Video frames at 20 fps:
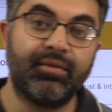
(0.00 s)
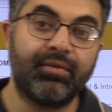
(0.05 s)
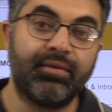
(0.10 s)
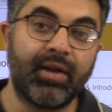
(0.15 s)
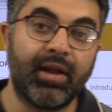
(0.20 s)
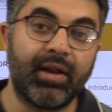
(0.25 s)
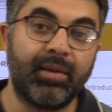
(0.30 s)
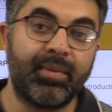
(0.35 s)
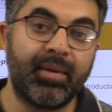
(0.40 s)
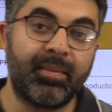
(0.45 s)

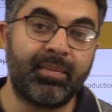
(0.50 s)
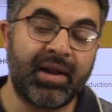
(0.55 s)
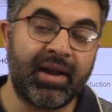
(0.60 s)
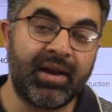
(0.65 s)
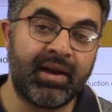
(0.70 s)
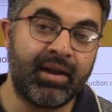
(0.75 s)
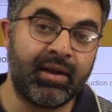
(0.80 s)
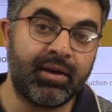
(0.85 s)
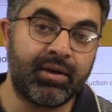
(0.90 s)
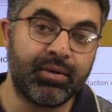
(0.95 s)
We'll be
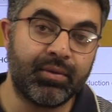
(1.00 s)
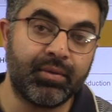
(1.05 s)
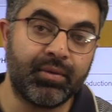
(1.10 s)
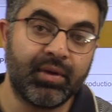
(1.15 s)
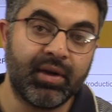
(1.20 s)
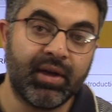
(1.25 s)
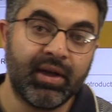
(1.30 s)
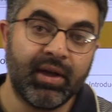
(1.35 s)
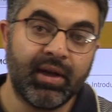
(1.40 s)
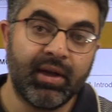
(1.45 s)
planning
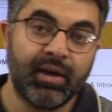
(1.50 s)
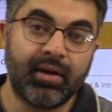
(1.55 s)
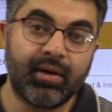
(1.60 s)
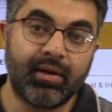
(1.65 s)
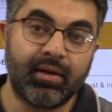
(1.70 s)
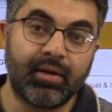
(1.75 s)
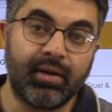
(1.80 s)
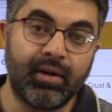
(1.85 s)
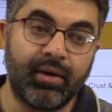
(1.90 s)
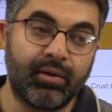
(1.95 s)
to,
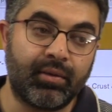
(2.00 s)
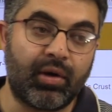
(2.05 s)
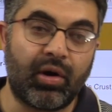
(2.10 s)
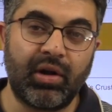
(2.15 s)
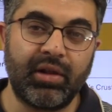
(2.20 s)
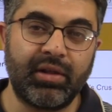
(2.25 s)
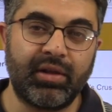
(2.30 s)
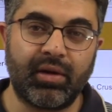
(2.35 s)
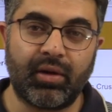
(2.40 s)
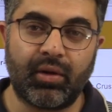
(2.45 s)
you know,
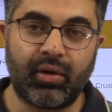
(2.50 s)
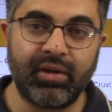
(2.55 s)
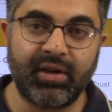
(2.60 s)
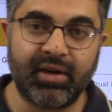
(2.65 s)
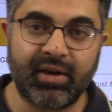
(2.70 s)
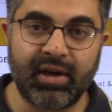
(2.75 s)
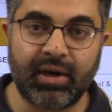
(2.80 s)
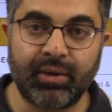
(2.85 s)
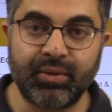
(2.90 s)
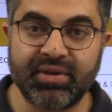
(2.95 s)
all the all the
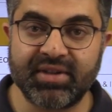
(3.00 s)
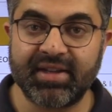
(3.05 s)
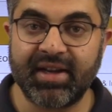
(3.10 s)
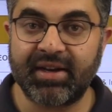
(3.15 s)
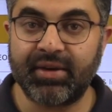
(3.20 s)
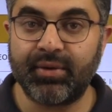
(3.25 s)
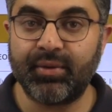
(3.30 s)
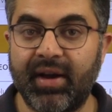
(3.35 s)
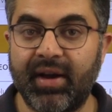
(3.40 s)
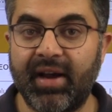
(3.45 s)
doubts
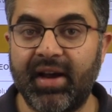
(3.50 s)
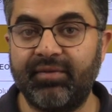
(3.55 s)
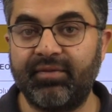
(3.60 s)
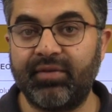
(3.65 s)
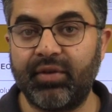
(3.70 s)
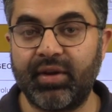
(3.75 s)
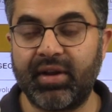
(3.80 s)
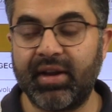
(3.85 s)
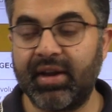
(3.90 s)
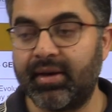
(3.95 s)
that have,
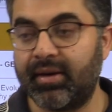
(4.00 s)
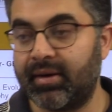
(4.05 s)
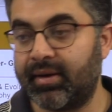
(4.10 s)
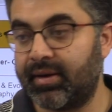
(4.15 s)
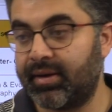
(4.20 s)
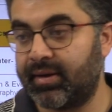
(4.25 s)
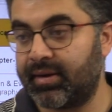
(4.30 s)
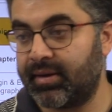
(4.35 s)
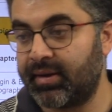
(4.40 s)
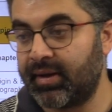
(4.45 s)
you can
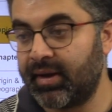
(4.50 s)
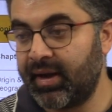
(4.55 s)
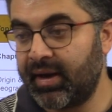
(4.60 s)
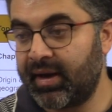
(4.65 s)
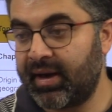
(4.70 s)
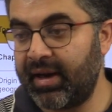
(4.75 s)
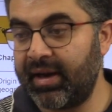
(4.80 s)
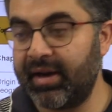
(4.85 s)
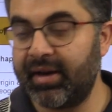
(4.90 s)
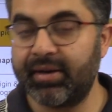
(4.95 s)
uh,
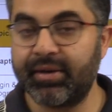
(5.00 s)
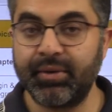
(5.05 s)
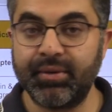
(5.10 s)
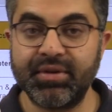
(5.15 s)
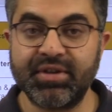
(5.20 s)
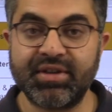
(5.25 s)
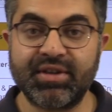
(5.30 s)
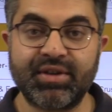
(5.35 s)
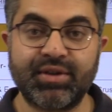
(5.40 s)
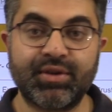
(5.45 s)
clear
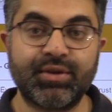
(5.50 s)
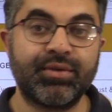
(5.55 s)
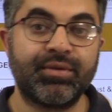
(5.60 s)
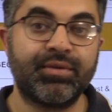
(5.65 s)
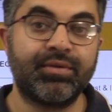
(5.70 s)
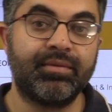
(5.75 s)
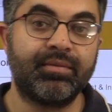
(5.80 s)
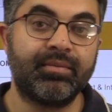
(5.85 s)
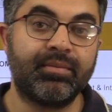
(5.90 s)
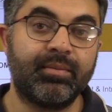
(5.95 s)
those
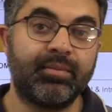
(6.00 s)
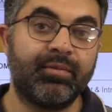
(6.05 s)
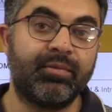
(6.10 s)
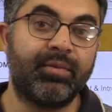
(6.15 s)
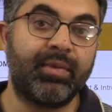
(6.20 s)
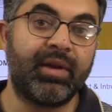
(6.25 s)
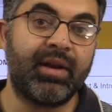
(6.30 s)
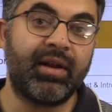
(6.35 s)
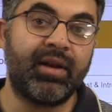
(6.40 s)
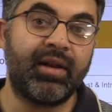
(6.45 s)

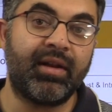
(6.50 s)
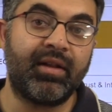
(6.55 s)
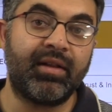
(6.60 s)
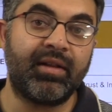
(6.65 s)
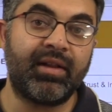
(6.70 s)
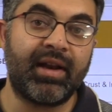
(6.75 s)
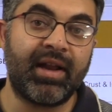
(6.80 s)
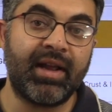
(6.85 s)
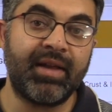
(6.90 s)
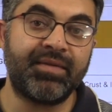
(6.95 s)
in, in, in,
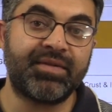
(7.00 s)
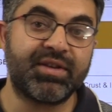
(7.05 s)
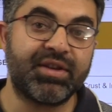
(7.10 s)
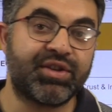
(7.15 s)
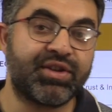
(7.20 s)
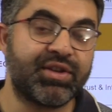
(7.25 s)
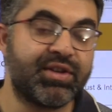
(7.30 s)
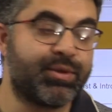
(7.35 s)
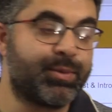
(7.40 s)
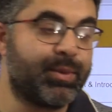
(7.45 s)
the live
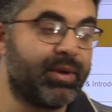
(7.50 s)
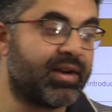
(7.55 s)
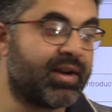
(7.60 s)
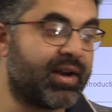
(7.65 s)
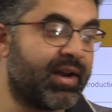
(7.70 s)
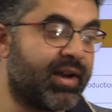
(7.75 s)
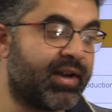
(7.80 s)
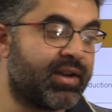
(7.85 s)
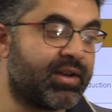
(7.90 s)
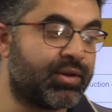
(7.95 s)
sessions. We'll
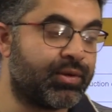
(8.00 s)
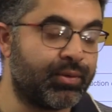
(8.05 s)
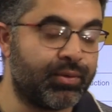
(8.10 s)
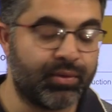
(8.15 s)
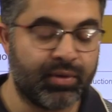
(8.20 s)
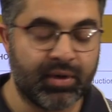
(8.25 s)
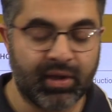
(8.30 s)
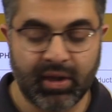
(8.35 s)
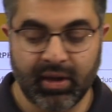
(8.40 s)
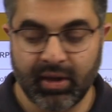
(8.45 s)
connect to
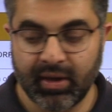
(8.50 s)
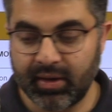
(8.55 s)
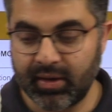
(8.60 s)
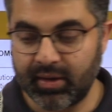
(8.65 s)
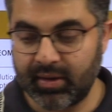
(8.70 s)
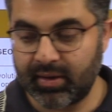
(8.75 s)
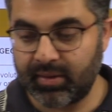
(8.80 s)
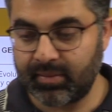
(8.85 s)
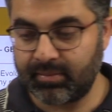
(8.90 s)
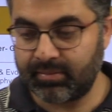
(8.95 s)

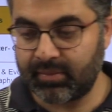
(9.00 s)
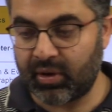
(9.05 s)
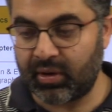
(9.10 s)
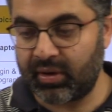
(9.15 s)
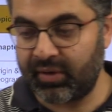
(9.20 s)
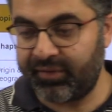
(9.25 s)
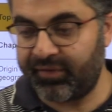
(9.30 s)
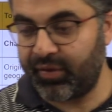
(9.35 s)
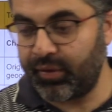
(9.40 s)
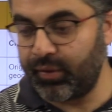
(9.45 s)
uh,
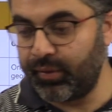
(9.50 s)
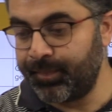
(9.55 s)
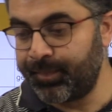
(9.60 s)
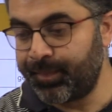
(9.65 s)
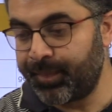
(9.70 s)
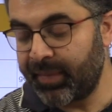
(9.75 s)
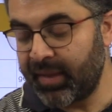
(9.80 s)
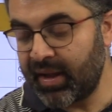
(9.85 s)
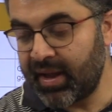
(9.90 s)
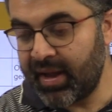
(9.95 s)
all of you,
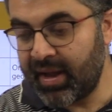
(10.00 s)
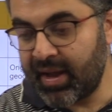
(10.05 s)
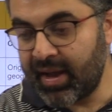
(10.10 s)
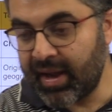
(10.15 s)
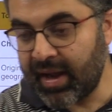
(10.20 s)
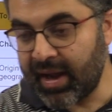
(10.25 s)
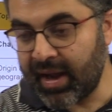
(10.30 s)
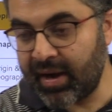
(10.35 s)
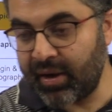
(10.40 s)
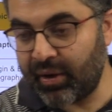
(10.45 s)

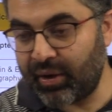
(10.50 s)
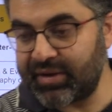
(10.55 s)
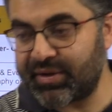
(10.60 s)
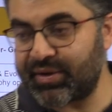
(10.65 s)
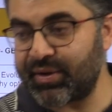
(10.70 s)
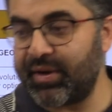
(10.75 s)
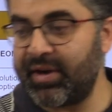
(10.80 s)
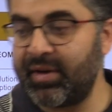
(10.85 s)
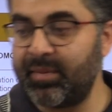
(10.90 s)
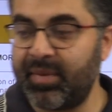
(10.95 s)
and
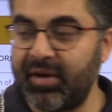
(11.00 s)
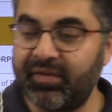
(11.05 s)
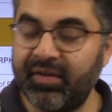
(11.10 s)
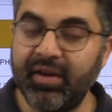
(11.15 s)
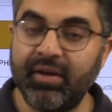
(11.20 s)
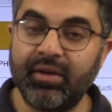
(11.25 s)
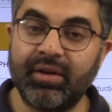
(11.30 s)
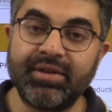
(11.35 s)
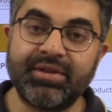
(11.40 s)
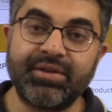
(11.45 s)
also in
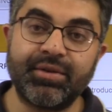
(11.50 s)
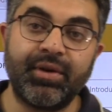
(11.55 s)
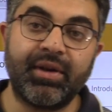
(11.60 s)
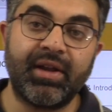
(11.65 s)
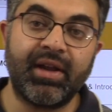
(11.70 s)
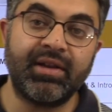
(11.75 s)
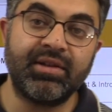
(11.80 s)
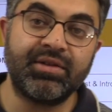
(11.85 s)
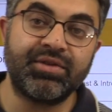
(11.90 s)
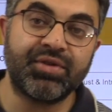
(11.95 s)
between, also you
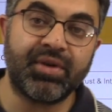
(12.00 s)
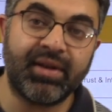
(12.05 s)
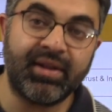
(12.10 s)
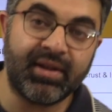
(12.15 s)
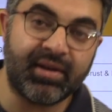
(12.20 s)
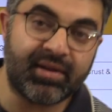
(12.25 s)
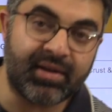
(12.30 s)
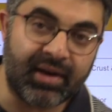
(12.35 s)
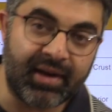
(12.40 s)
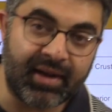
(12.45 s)
can join
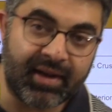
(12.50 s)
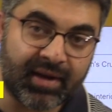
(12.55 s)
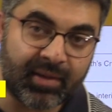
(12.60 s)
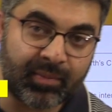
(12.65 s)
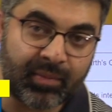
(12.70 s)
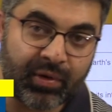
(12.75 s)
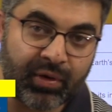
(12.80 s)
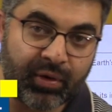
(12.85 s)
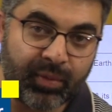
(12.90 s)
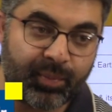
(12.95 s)
the
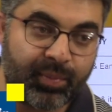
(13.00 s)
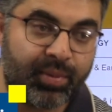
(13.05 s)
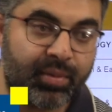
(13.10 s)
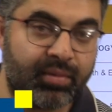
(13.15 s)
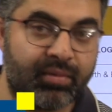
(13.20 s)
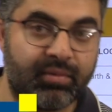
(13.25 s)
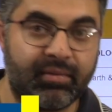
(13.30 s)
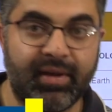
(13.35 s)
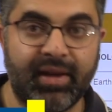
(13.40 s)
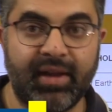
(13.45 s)
Telegram group
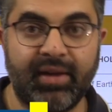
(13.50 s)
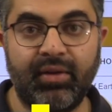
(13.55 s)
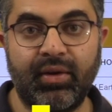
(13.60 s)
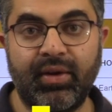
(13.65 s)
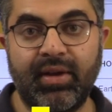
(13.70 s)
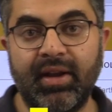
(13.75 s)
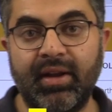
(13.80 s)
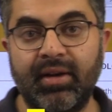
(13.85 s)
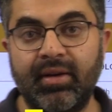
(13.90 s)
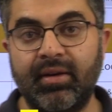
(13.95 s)
where you
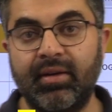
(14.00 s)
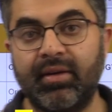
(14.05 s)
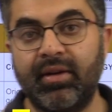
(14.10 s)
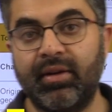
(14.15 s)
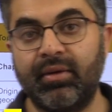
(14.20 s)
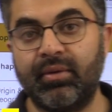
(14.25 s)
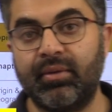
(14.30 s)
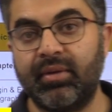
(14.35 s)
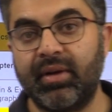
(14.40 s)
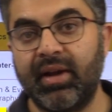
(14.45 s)
can, you
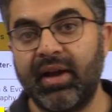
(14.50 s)
know,